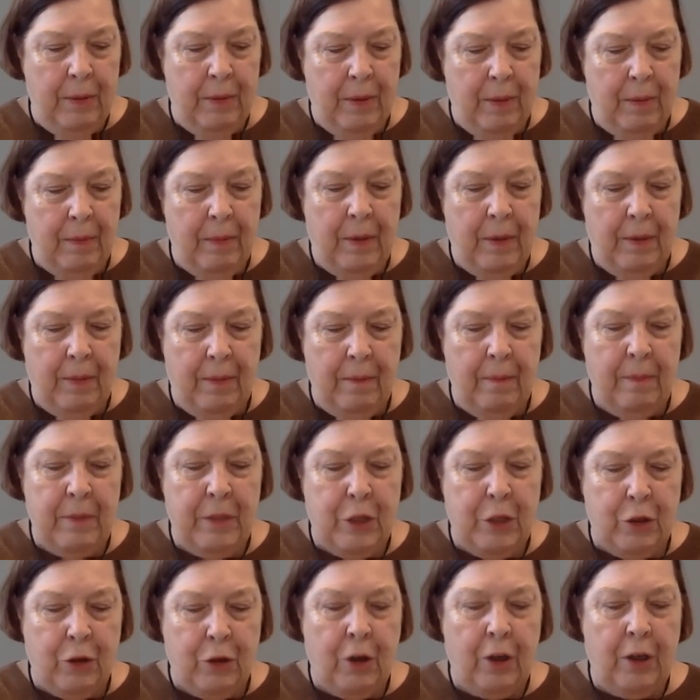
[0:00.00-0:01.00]
the, the,
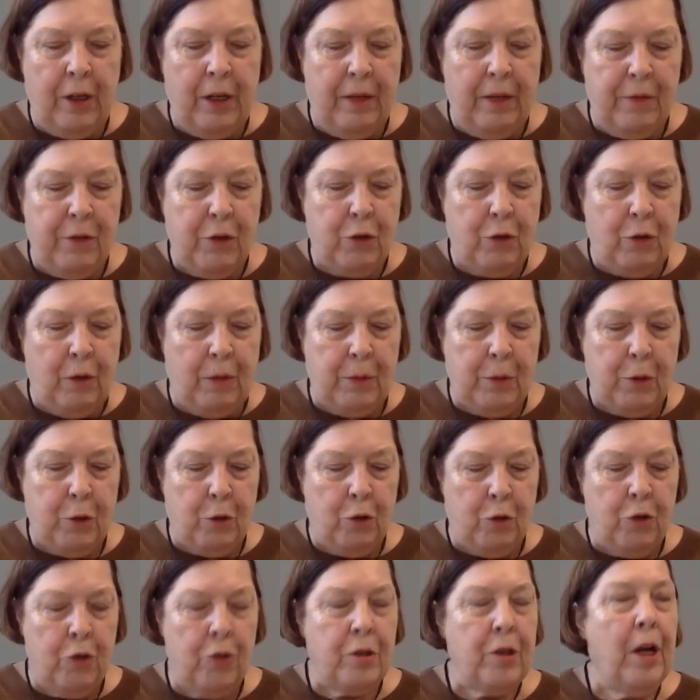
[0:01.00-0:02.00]
majority of
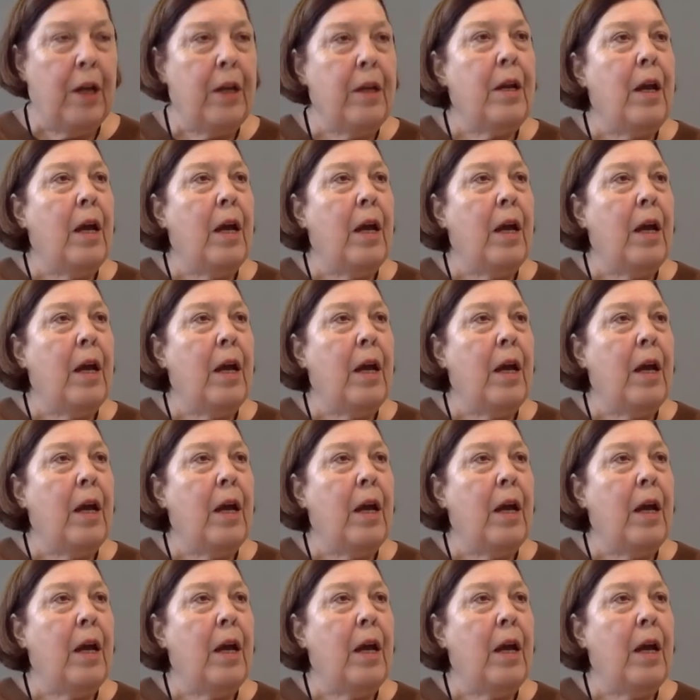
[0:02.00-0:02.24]
scriptures